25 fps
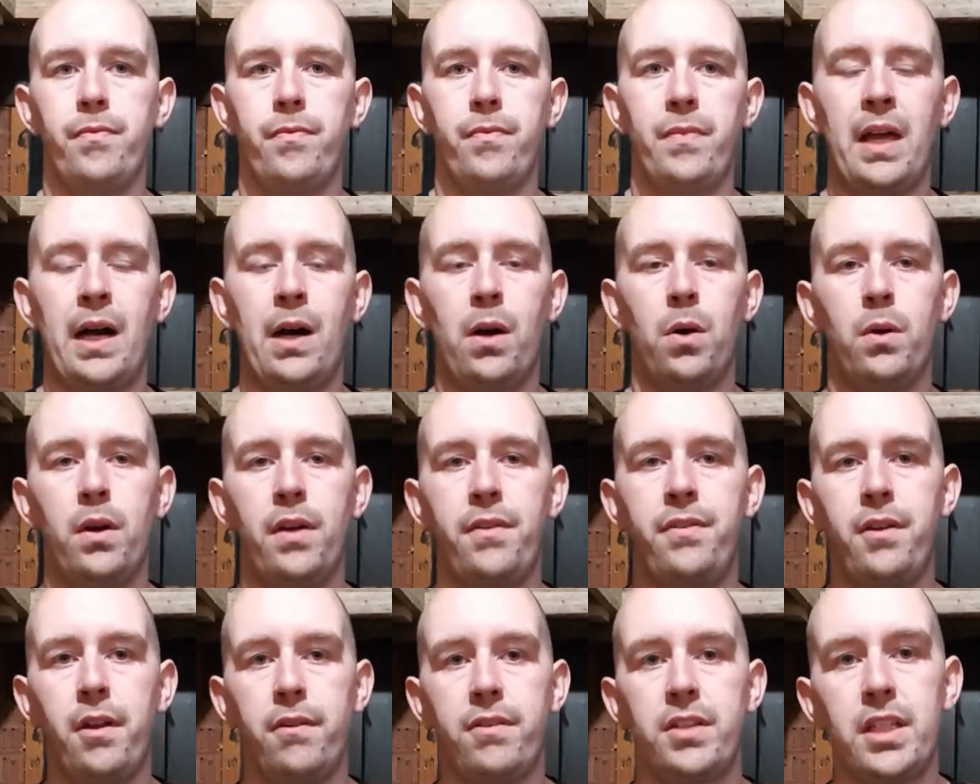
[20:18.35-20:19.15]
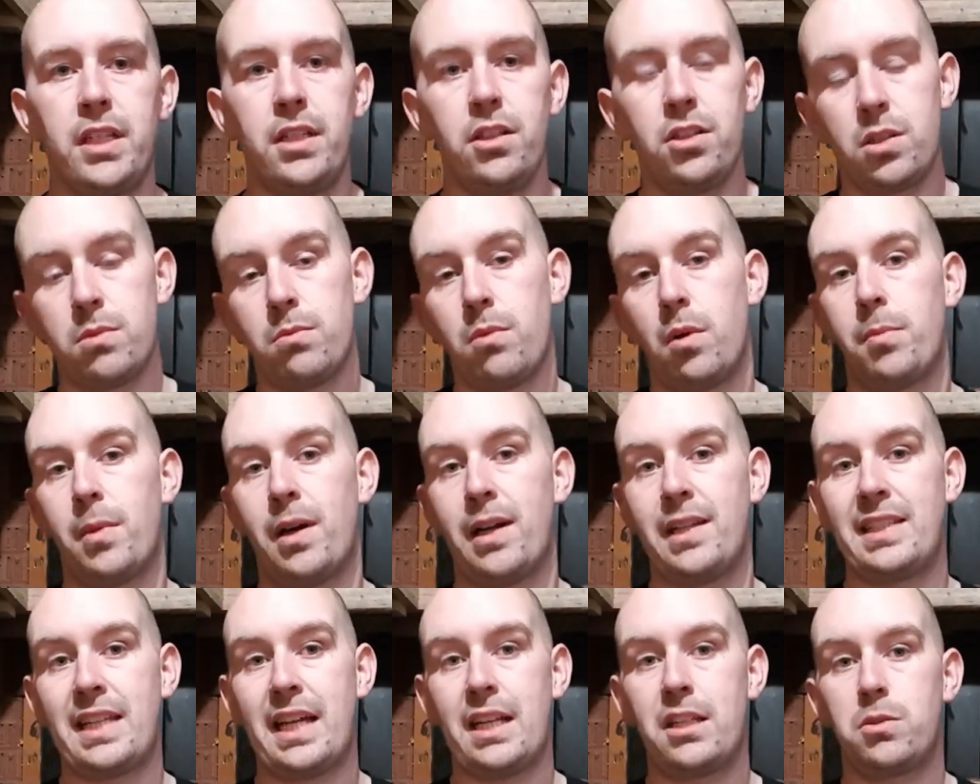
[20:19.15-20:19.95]
Now if you've seen some of
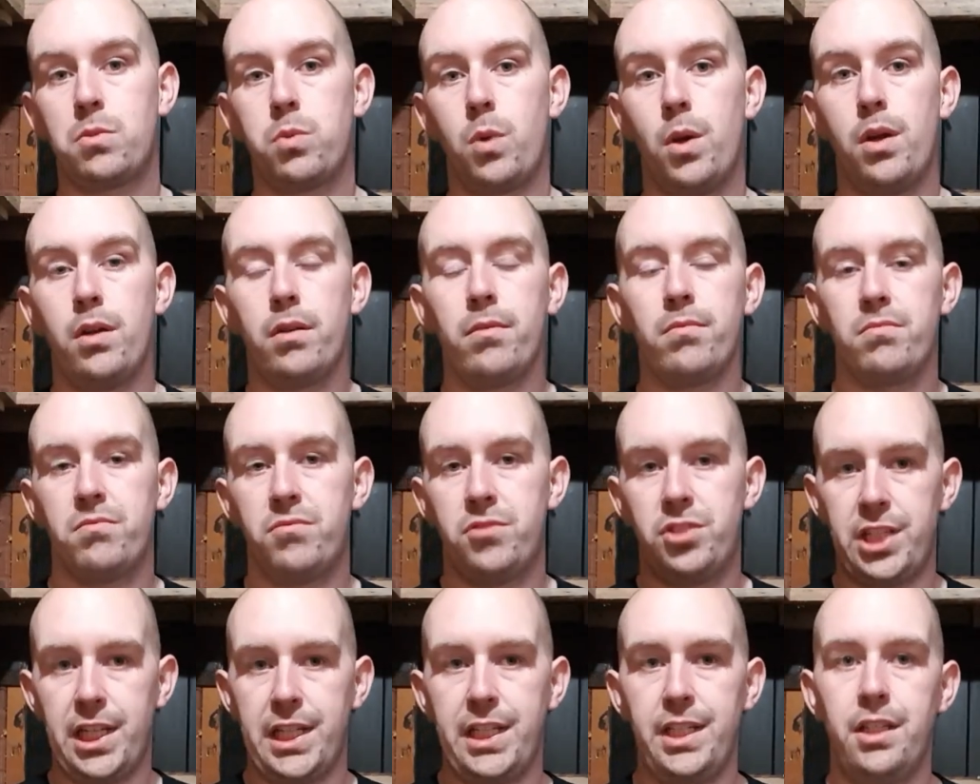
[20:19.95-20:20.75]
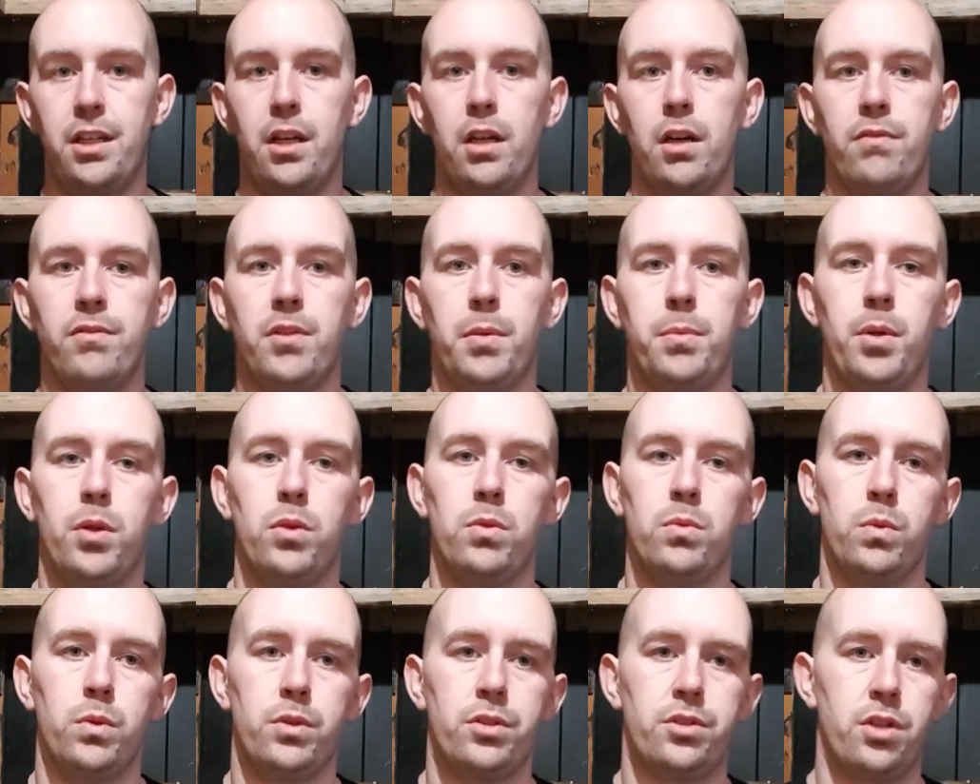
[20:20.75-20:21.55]
my dad's work, senior of the
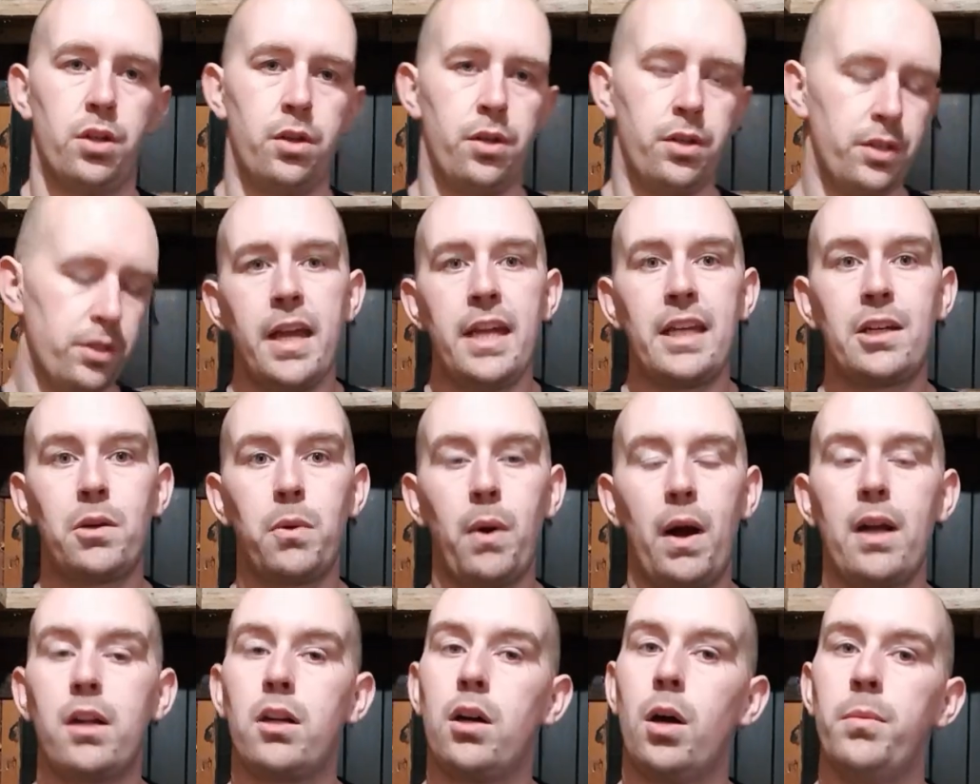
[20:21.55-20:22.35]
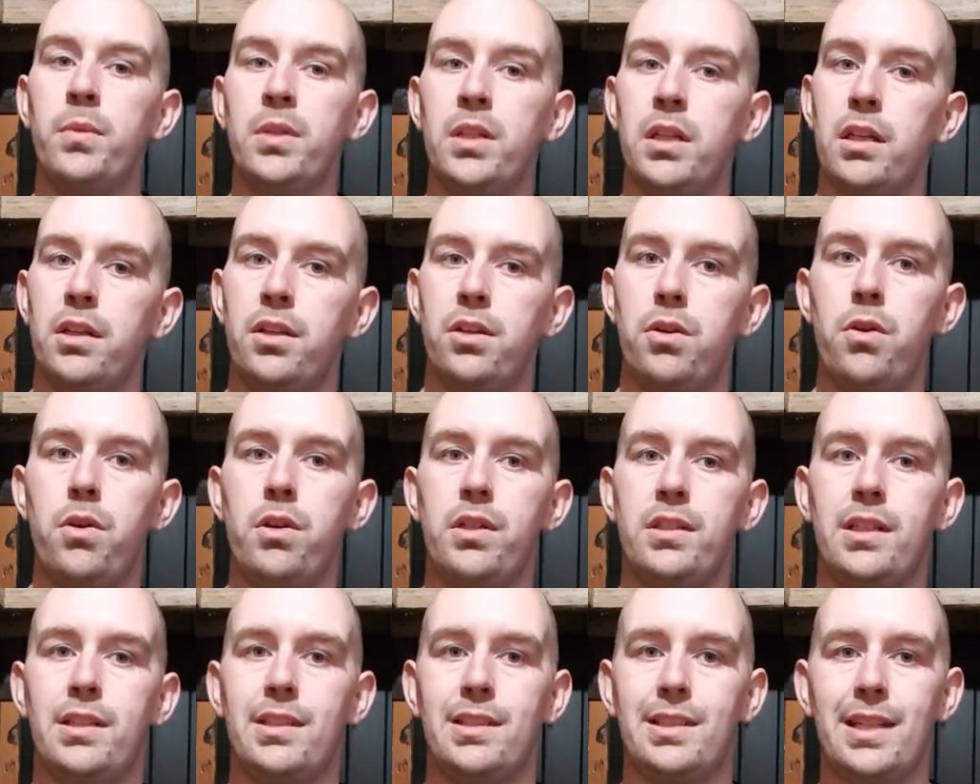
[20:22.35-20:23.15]
Bold Wood Turners, he quite commonly
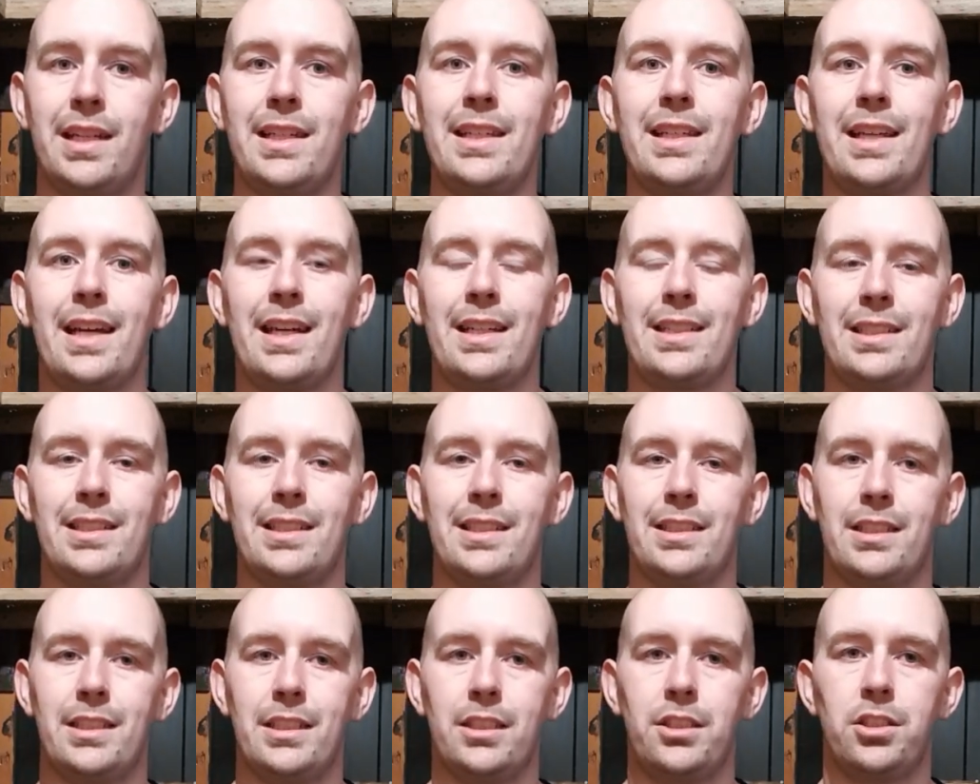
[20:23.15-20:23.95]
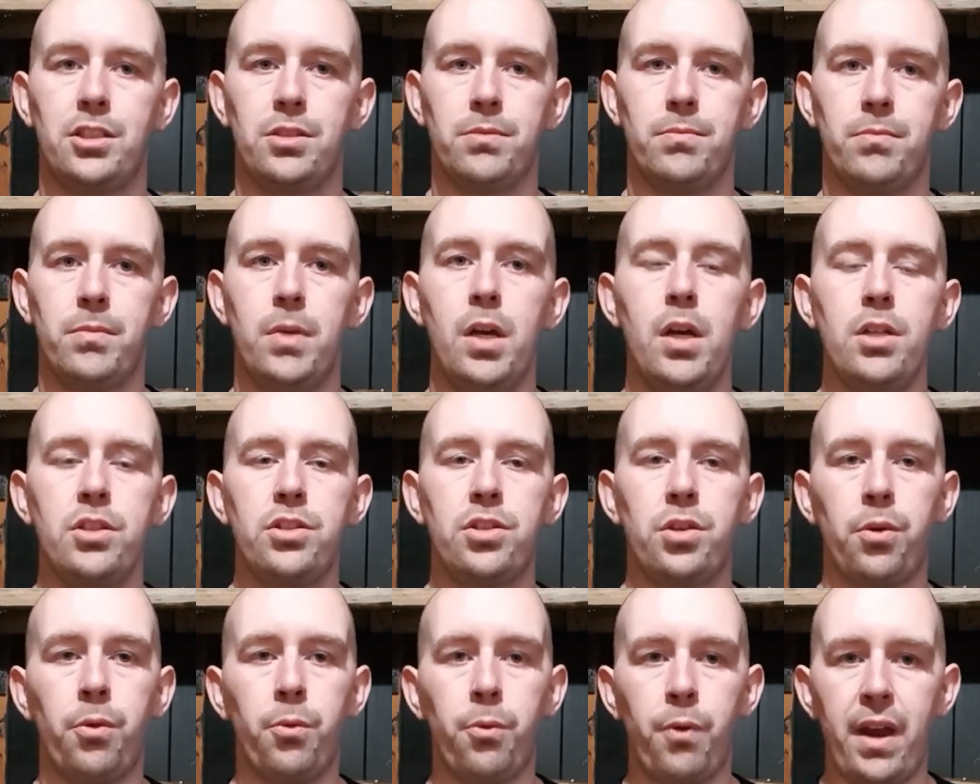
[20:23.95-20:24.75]
uses an indexing system
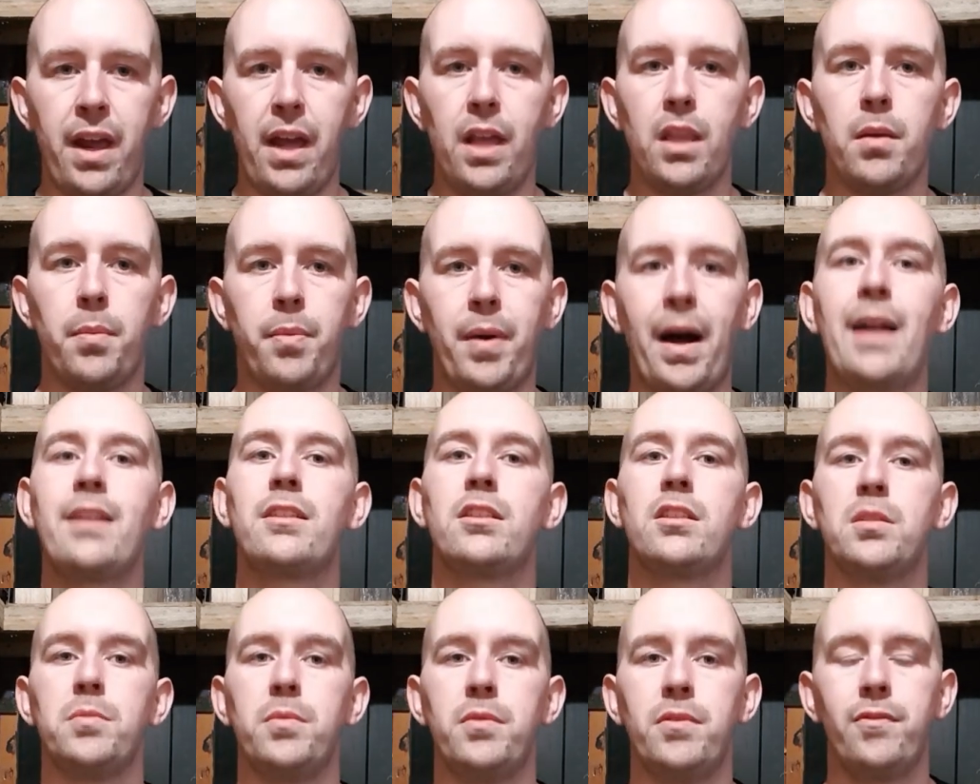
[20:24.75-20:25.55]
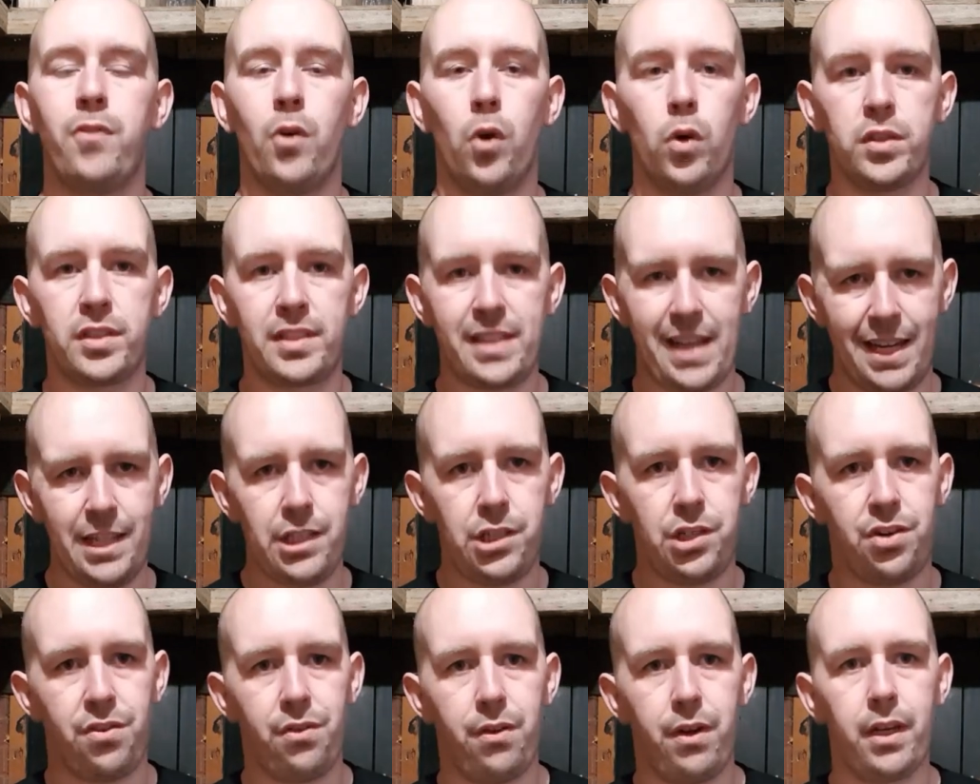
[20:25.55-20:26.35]
to create the patterns before
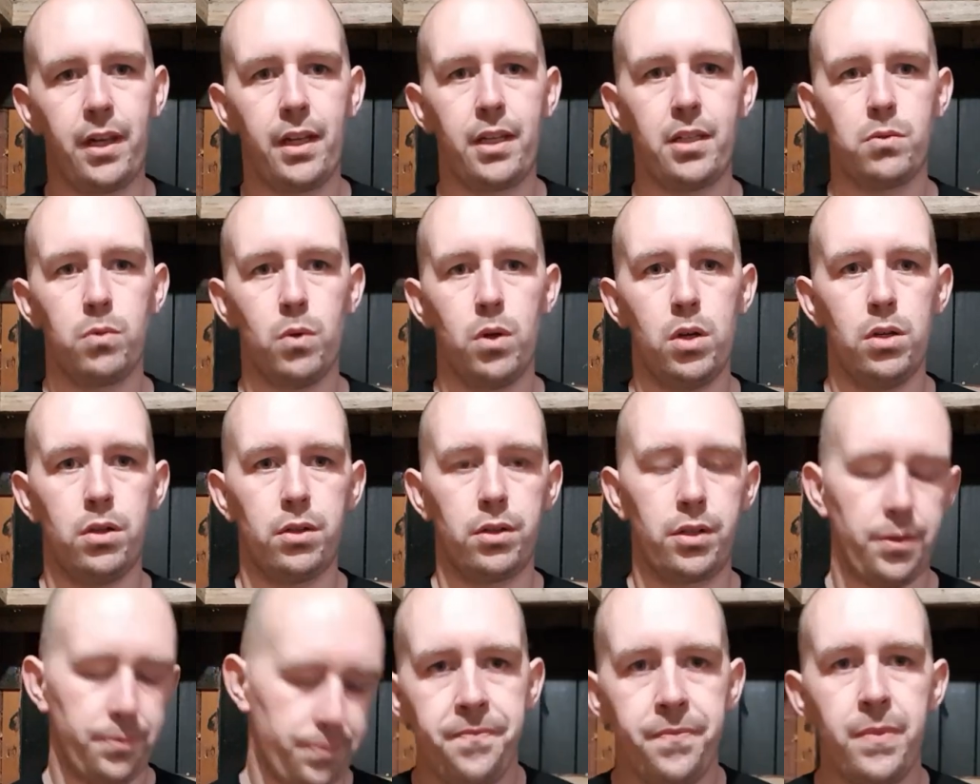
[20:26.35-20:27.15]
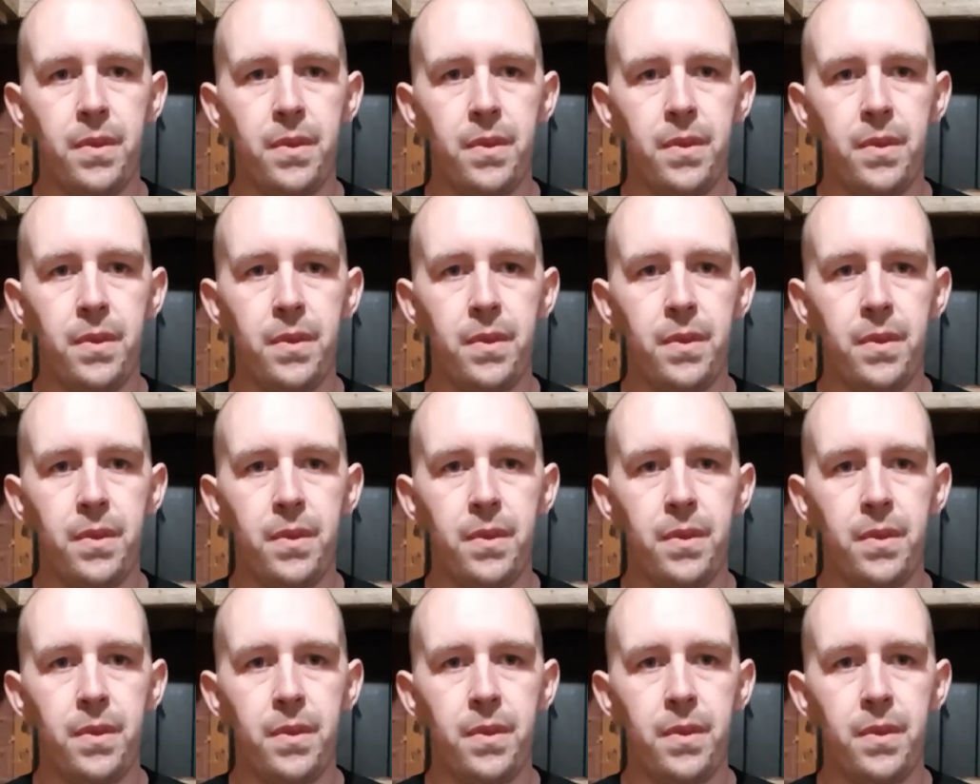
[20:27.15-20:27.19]
texturing his work.